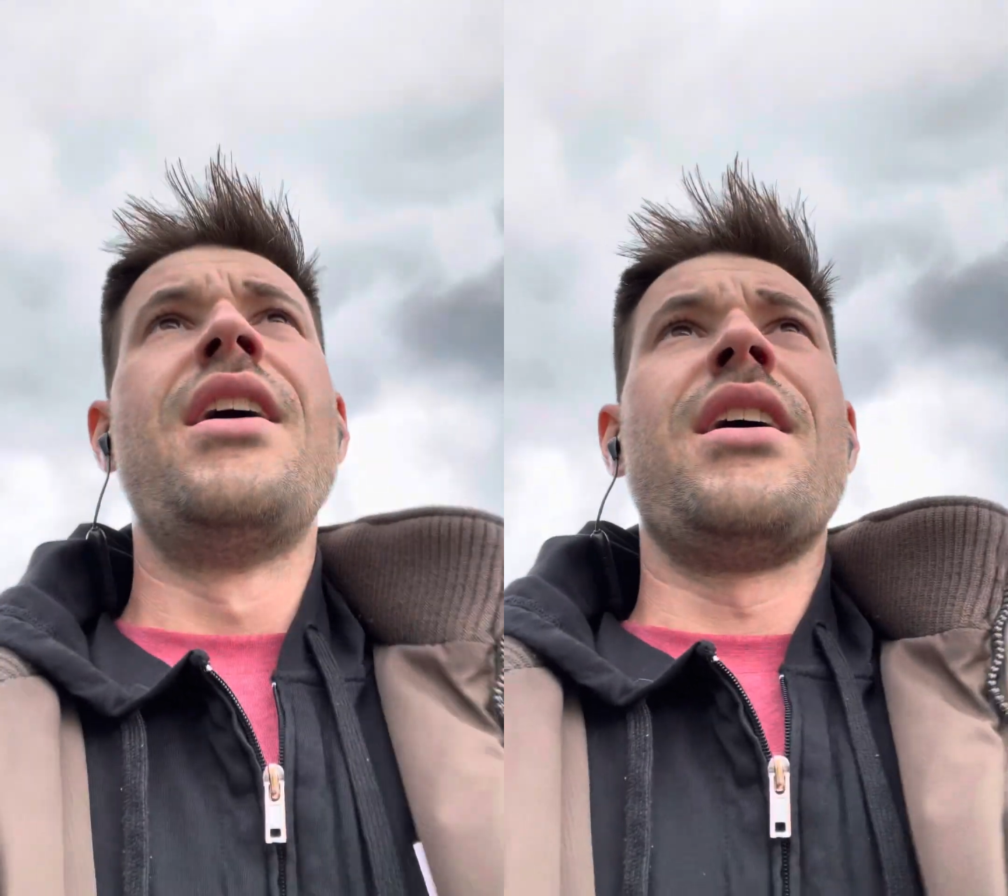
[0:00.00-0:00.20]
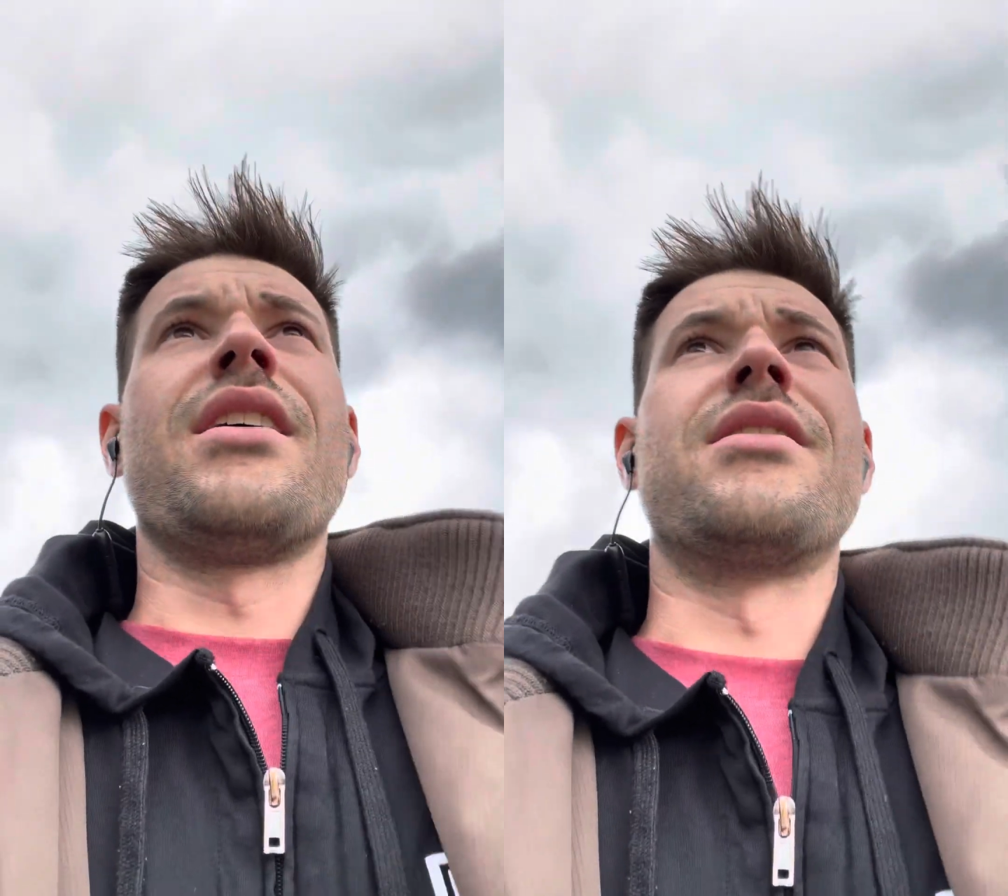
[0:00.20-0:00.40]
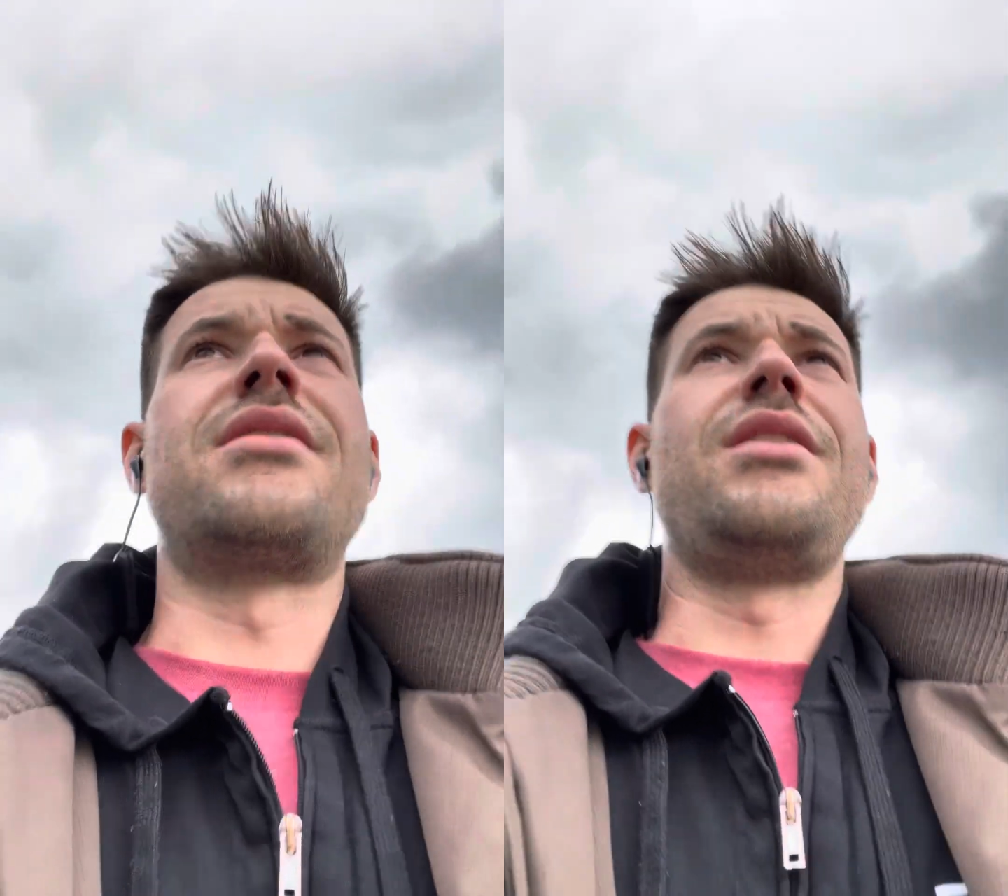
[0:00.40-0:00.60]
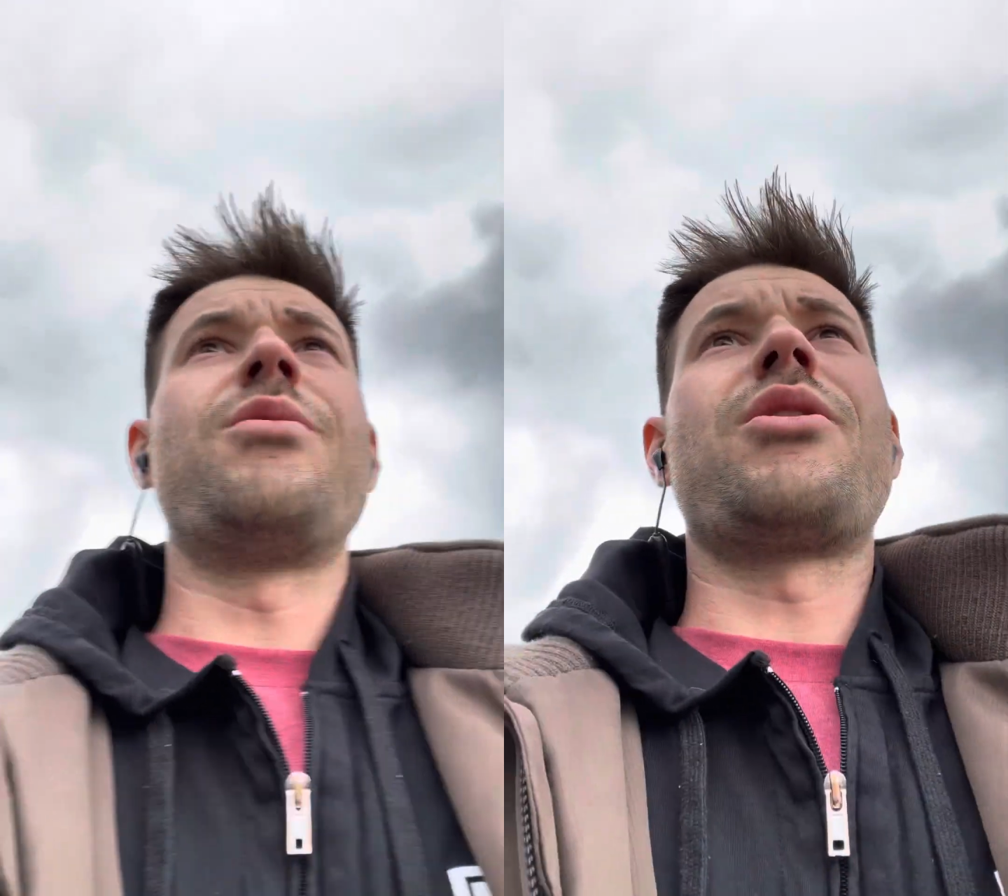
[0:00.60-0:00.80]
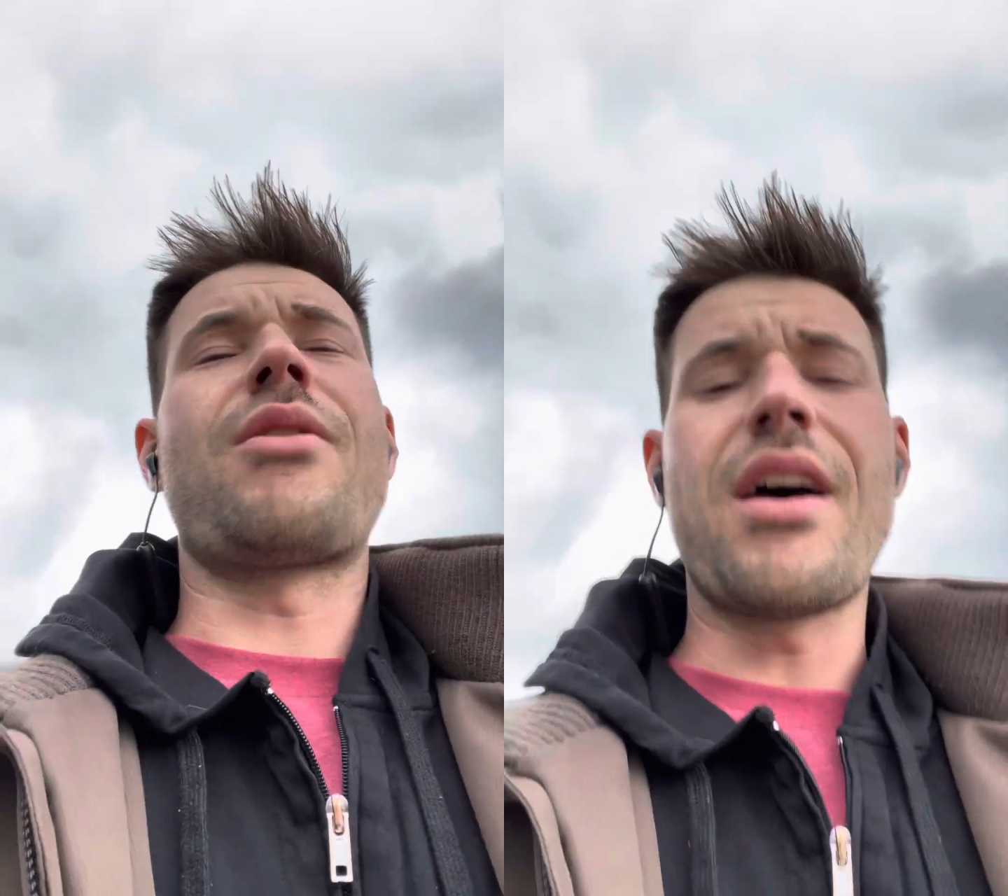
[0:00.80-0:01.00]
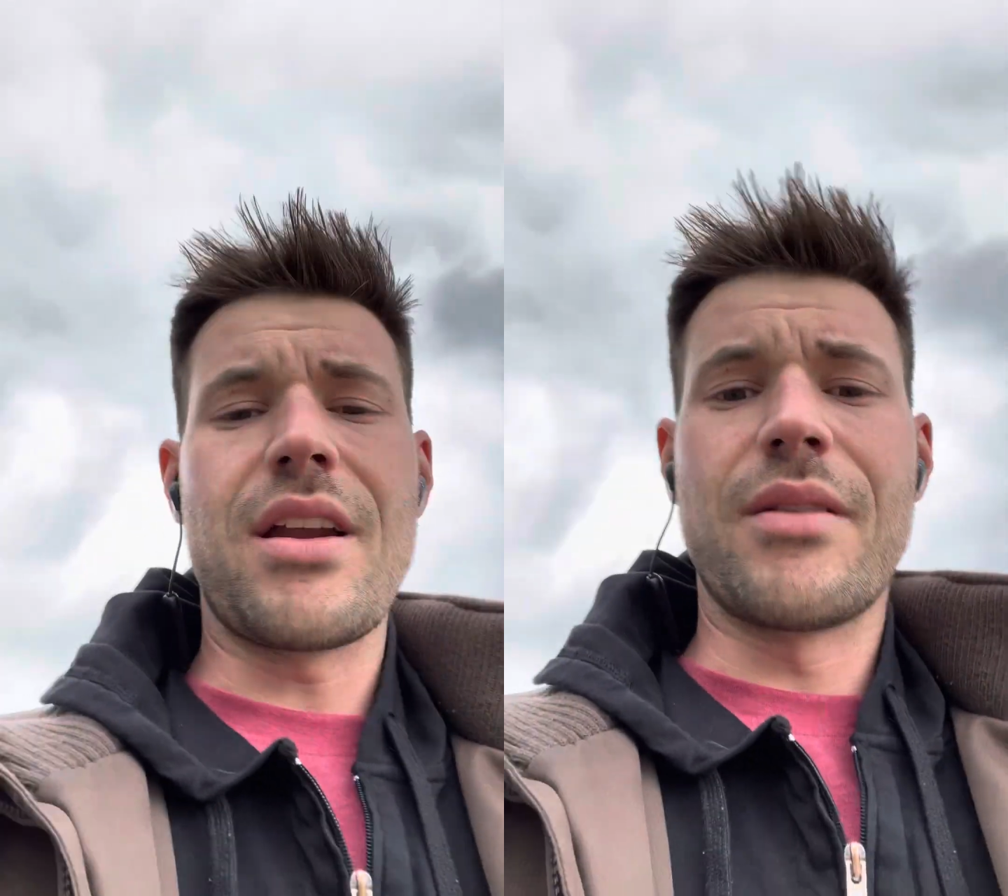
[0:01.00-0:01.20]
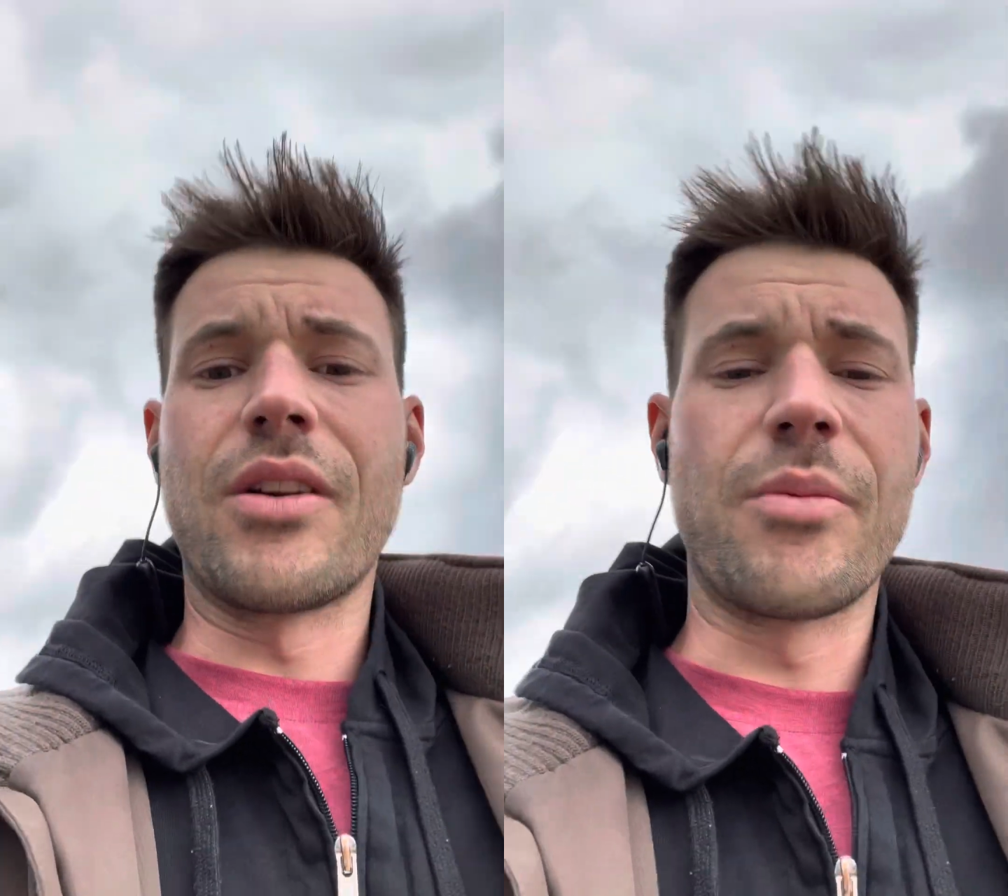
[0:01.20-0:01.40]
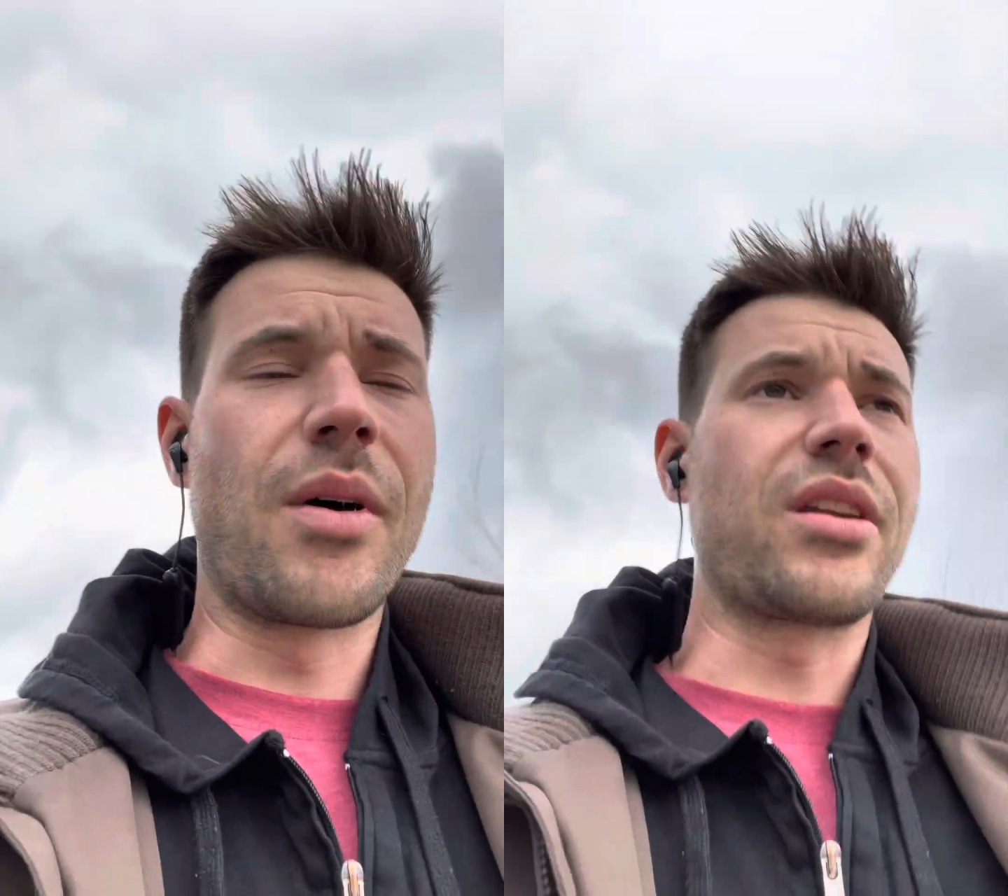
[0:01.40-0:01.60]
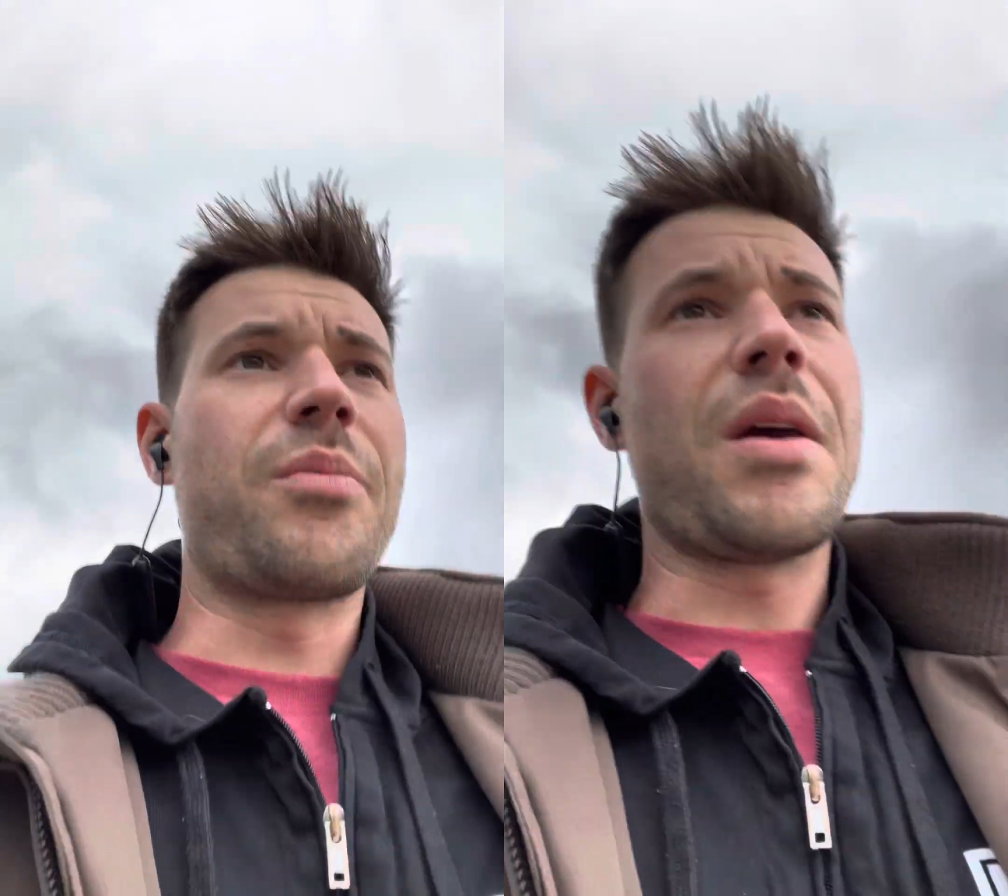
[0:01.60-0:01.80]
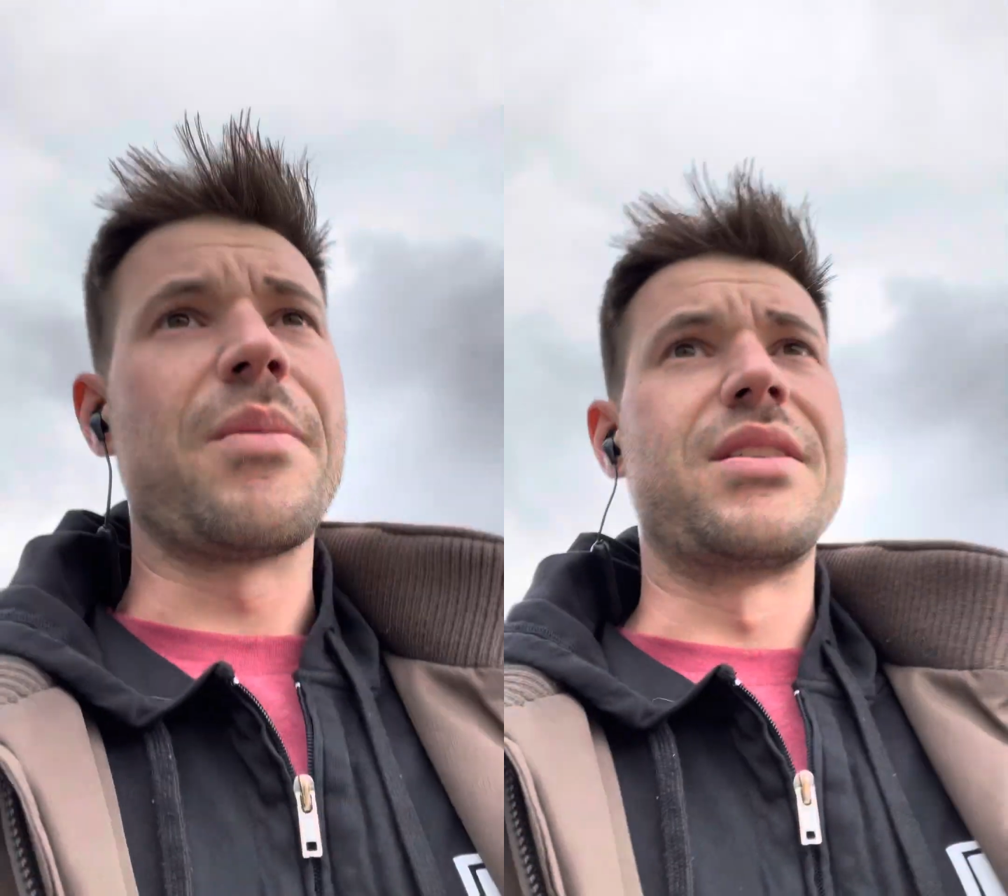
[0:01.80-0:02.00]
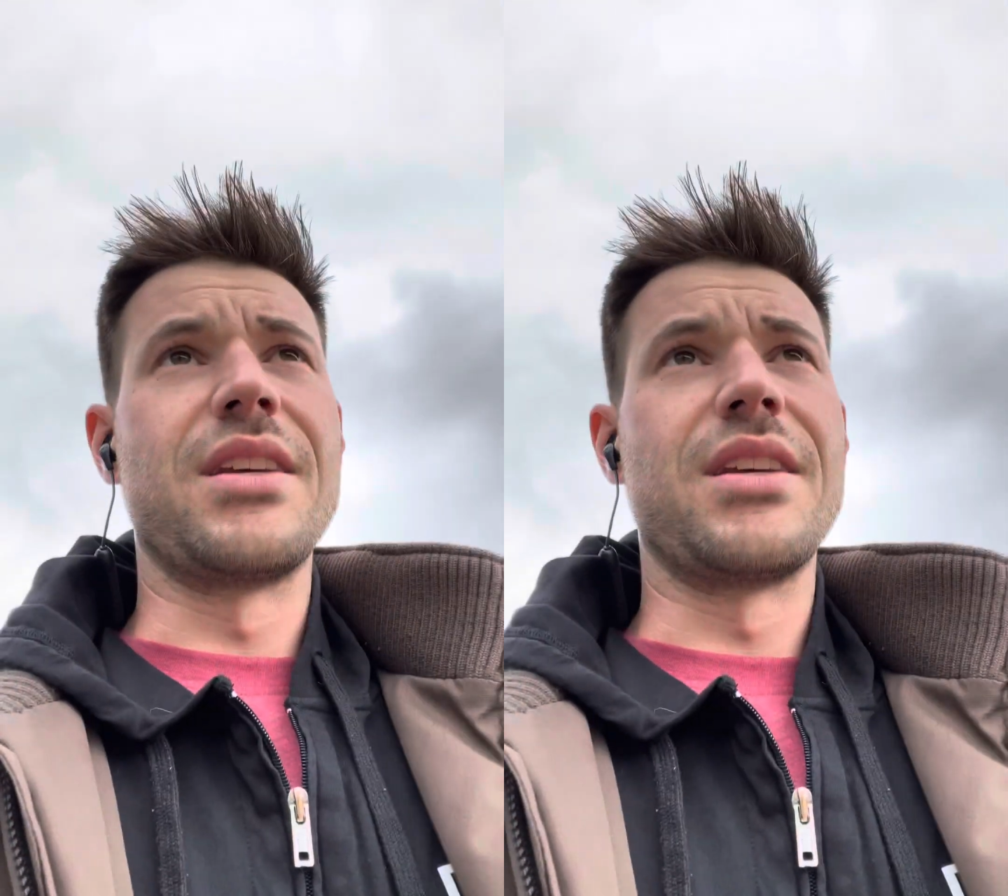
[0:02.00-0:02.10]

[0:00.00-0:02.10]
and see where you're at on your monthly payments.